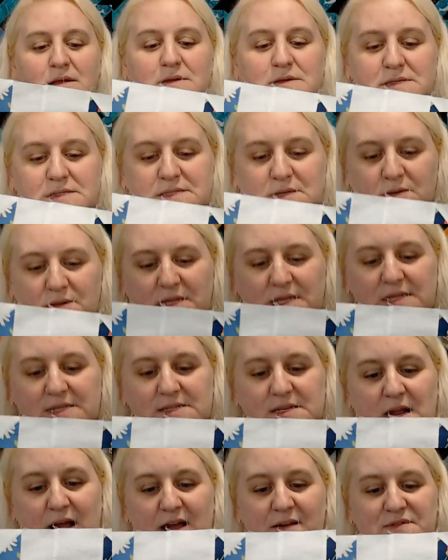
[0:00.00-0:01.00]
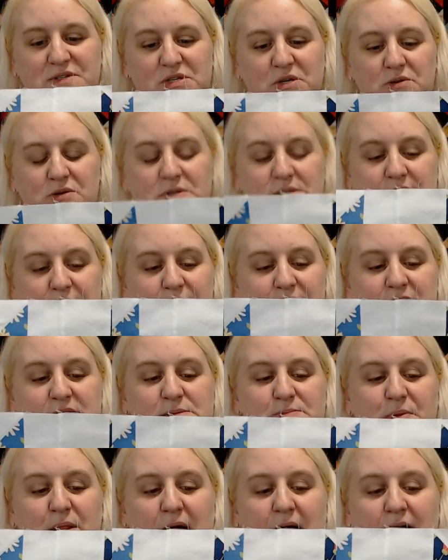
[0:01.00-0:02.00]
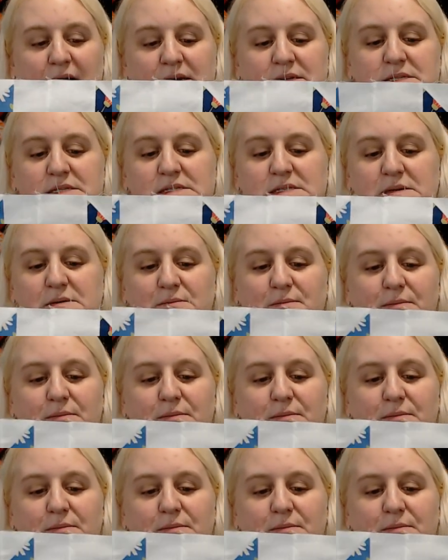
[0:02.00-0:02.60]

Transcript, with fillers: So these, I've shown you some of these blocks,